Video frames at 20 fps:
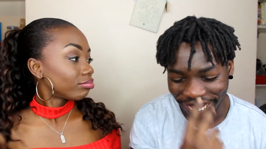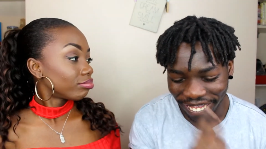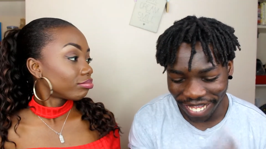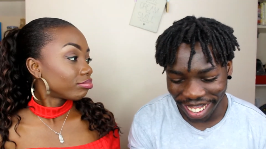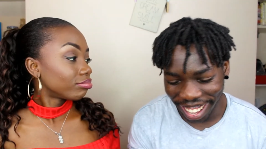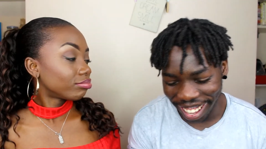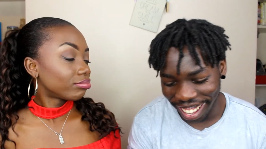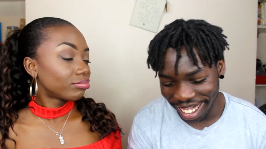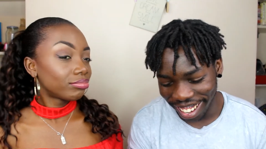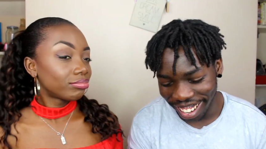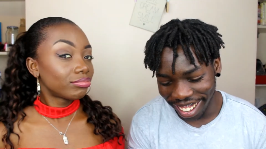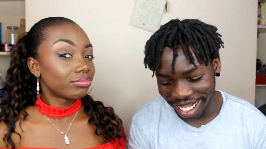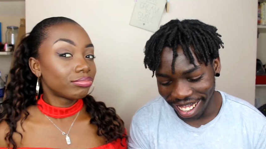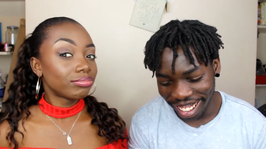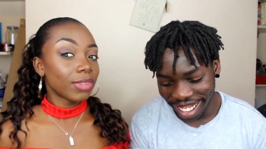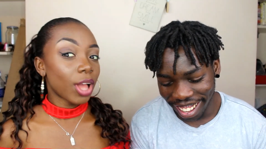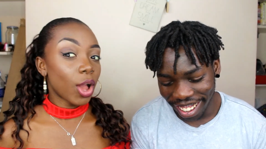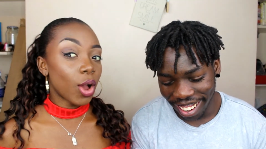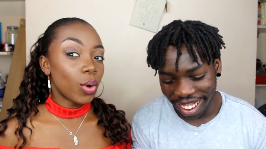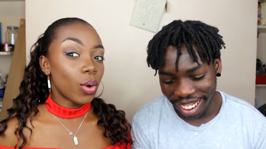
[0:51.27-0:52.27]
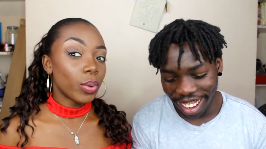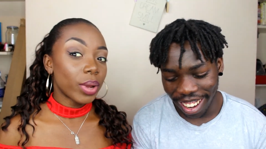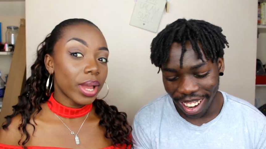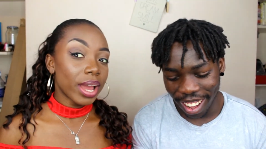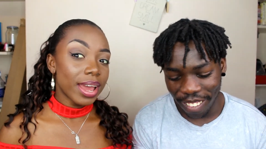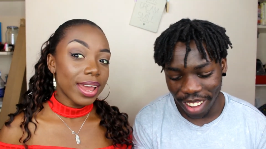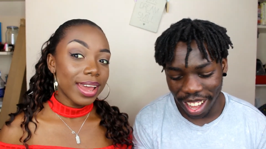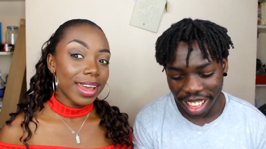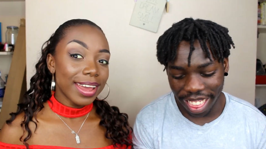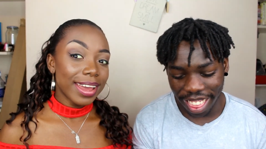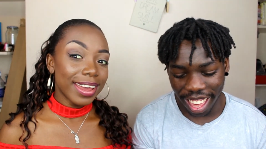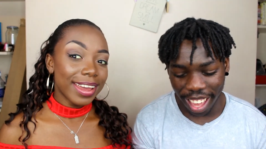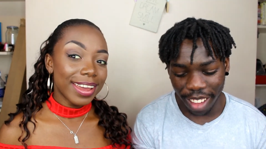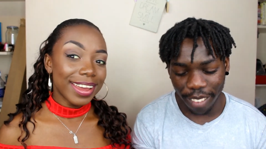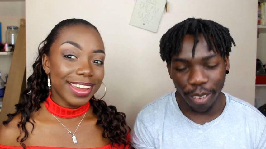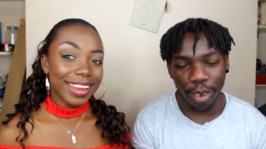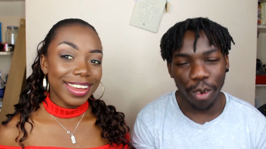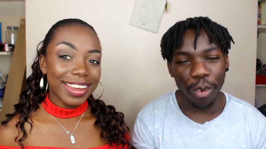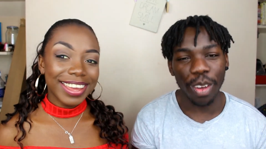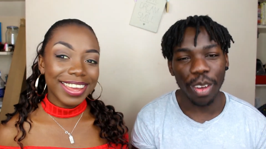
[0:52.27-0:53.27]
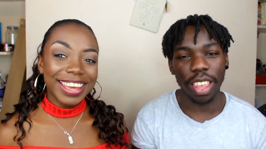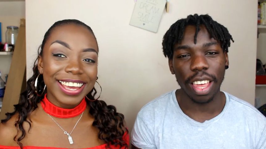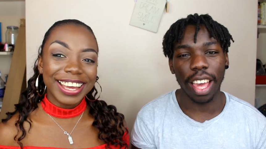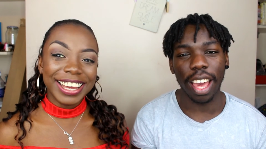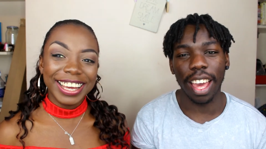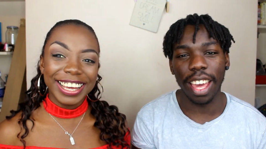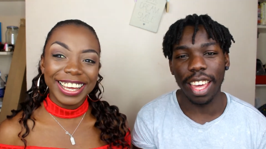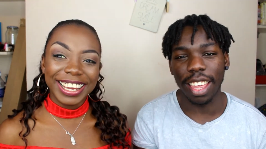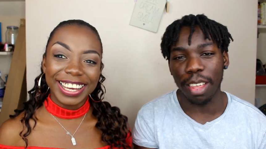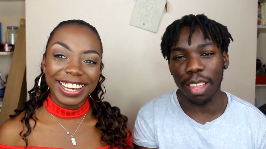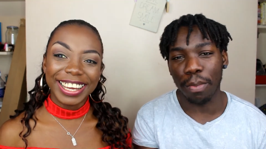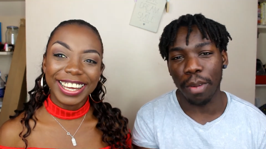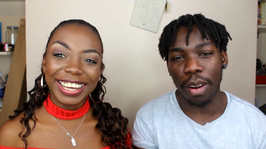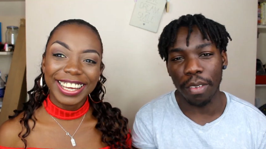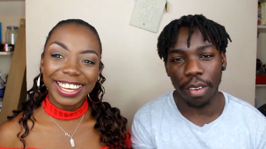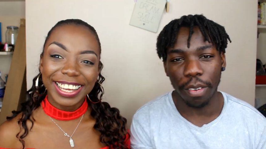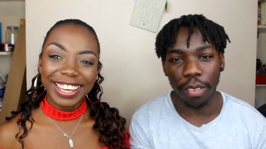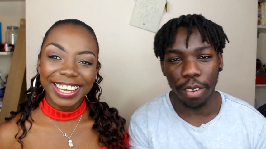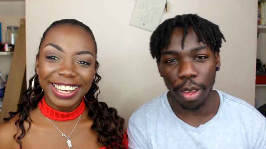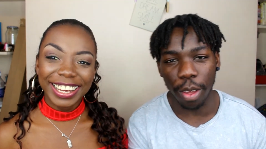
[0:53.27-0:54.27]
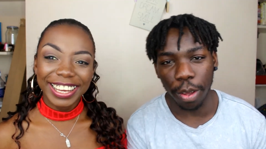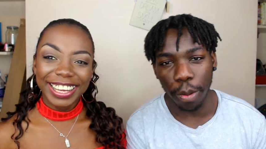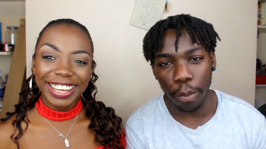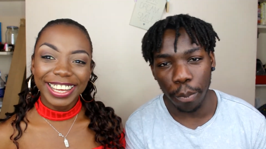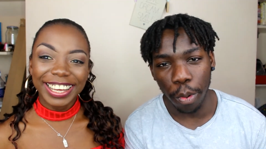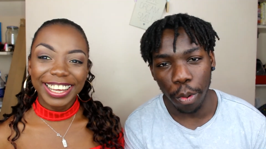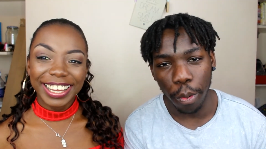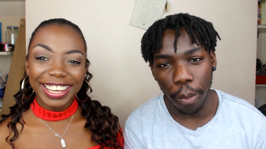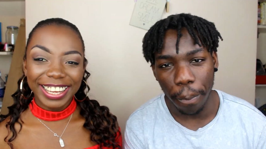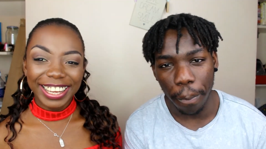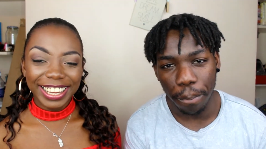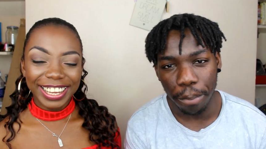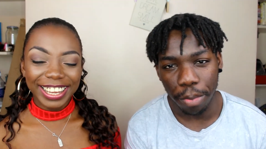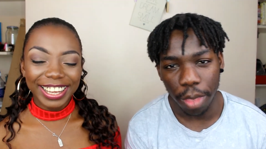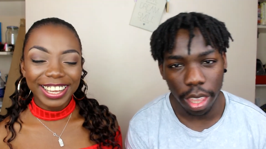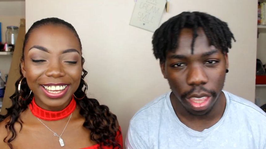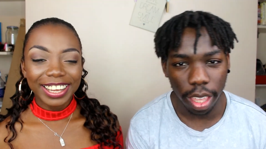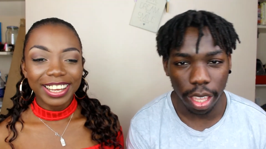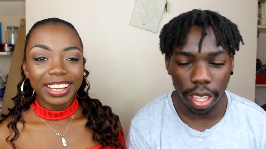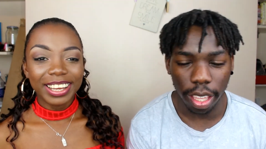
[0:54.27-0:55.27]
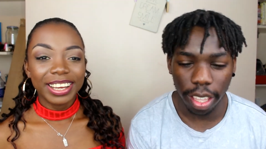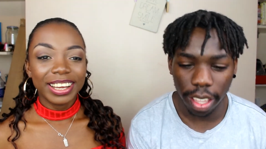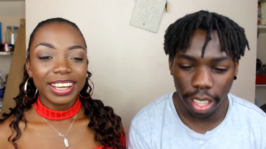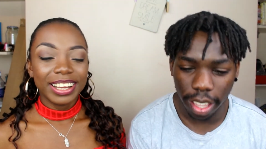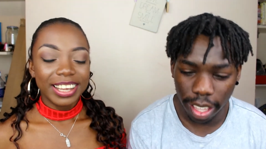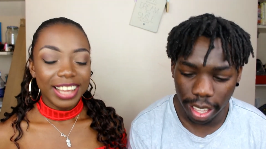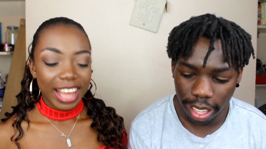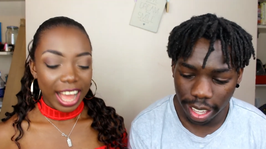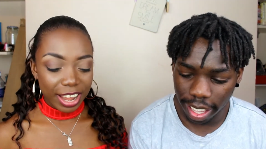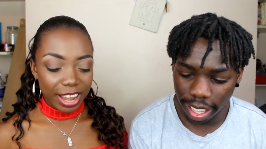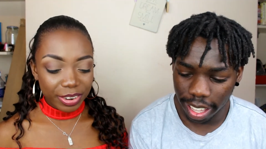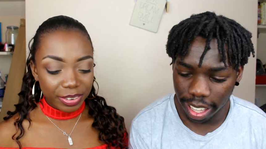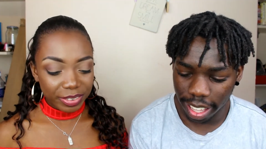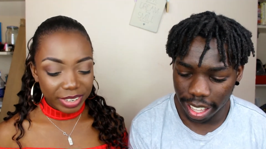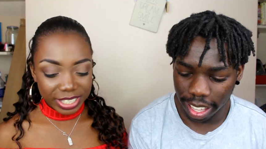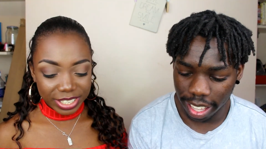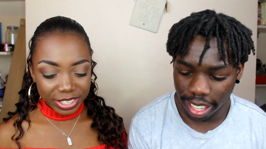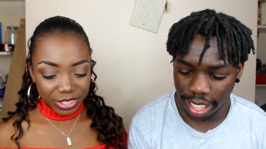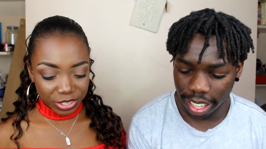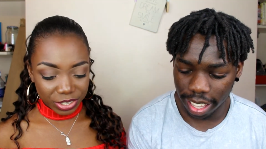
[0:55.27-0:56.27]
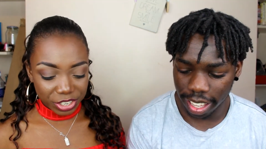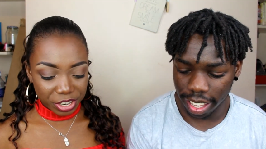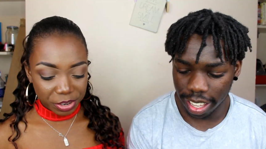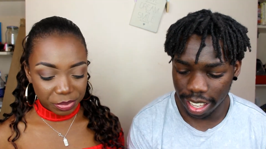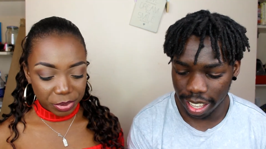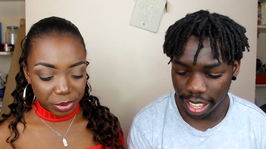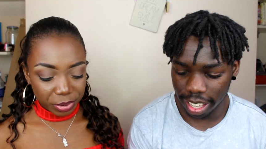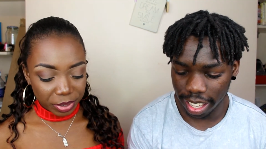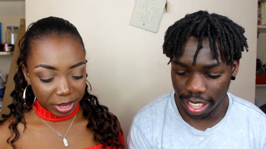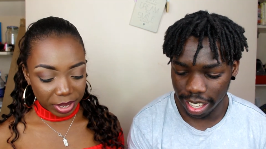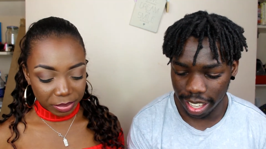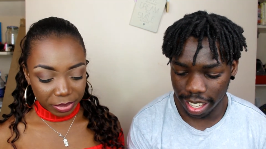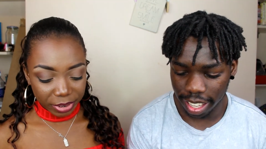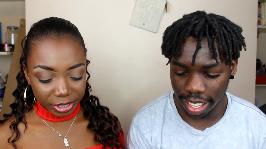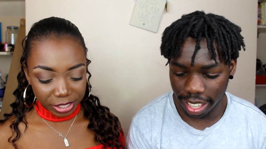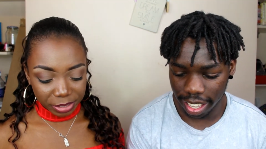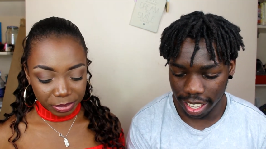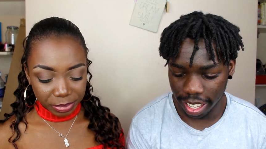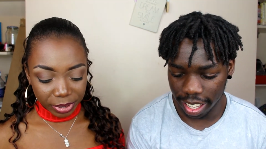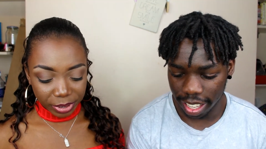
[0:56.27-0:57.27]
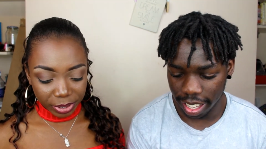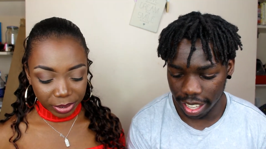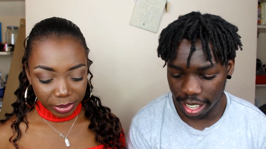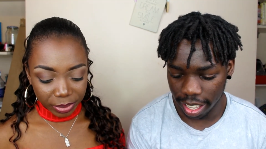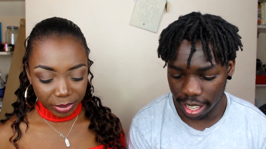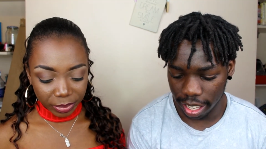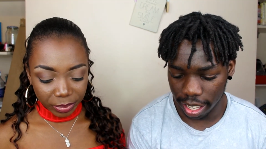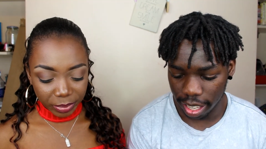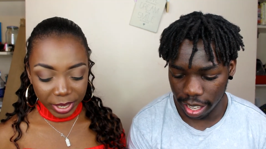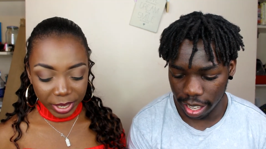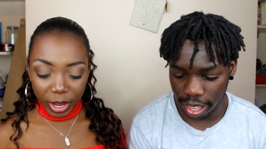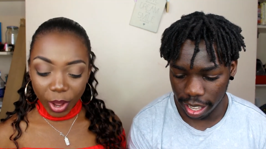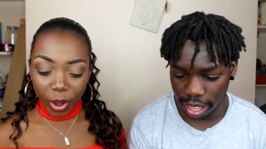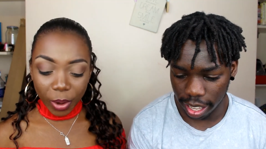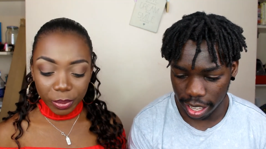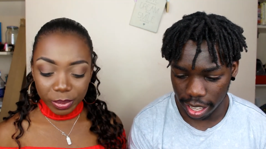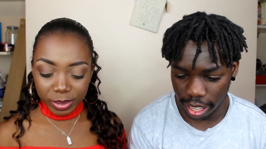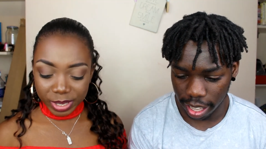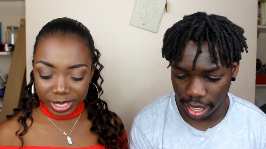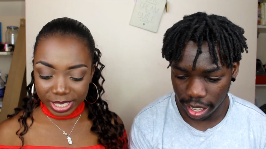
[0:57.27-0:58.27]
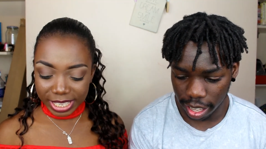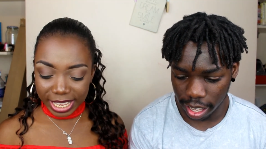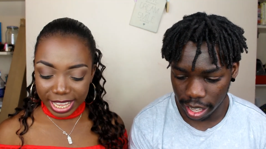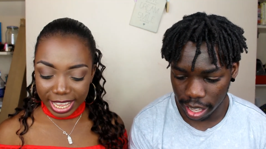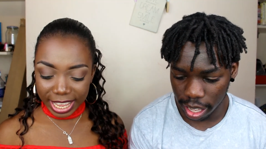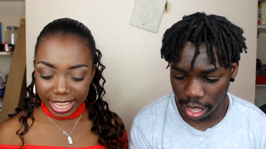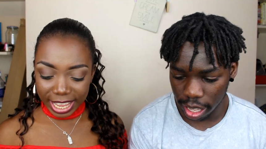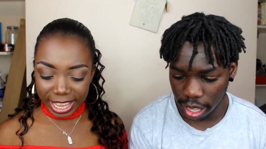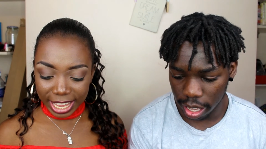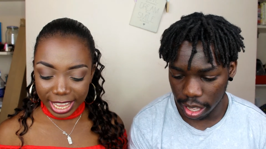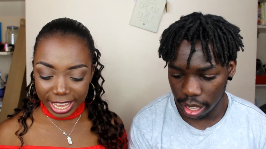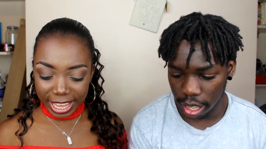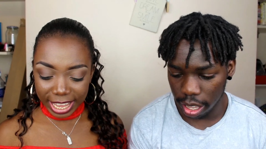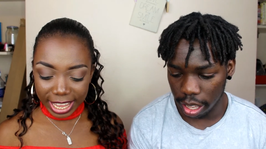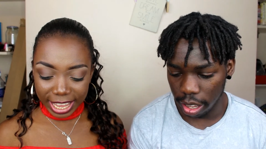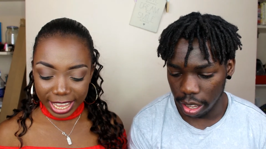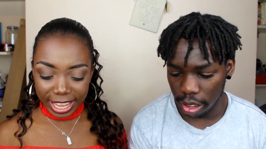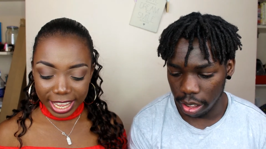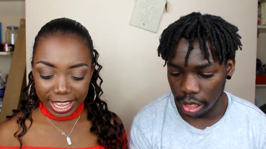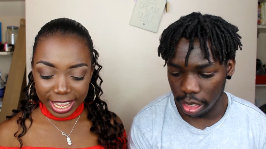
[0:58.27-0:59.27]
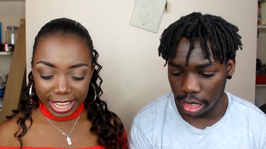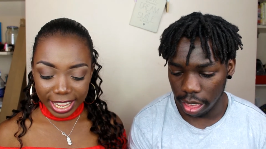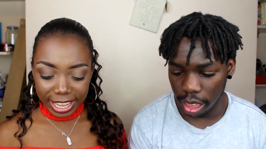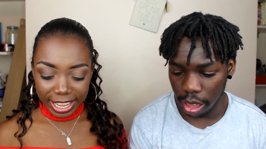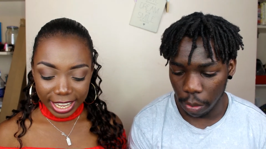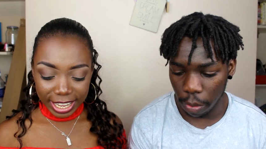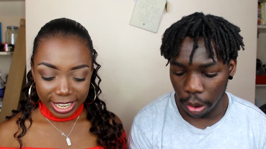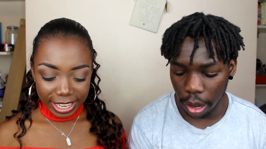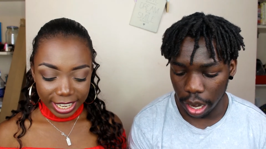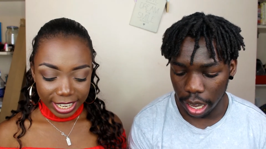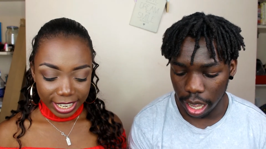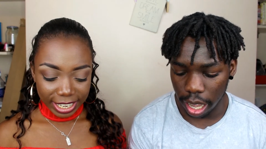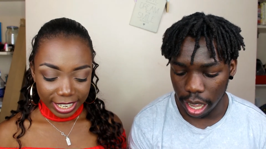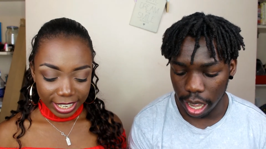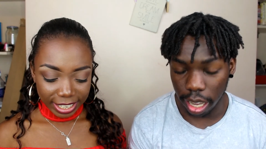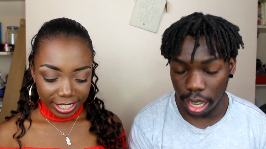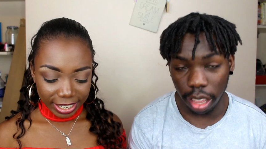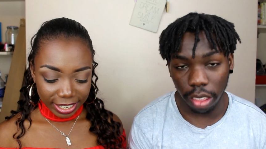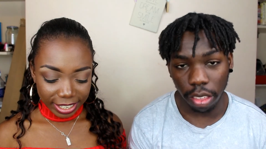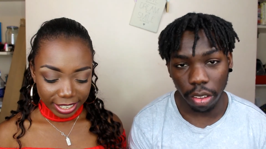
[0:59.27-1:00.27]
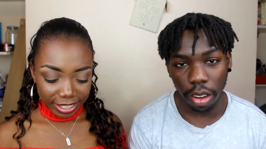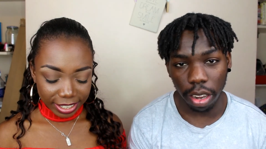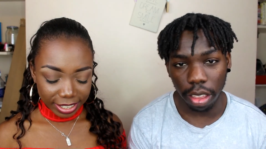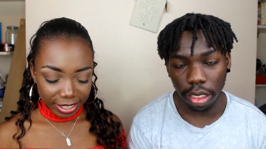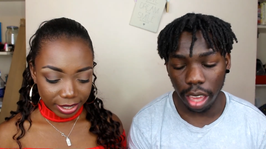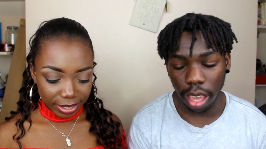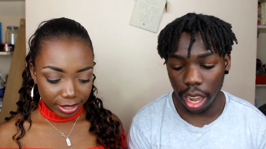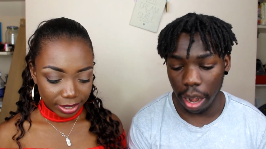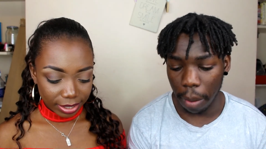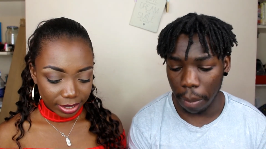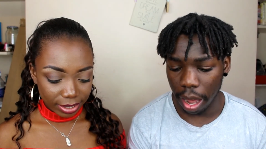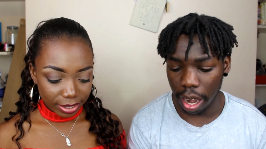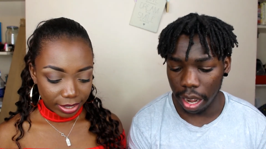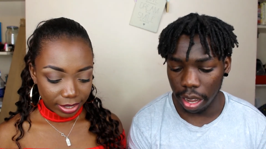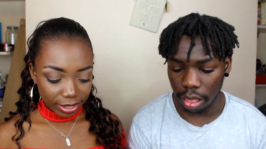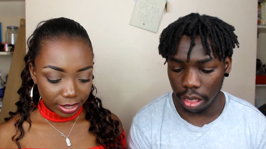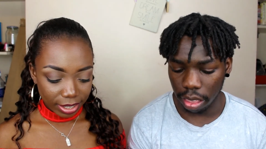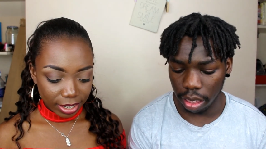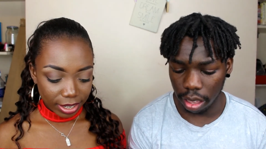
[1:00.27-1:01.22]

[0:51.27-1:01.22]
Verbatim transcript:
Speaker 1: I know about Jake Paul is that he's a brother of Logan Paul. That's it.
Speaker 2: I don't listen to Jake Paul that much, but we're gonna see.
Speaker 1: We're gonna see what Discord is saying. Apparently, it's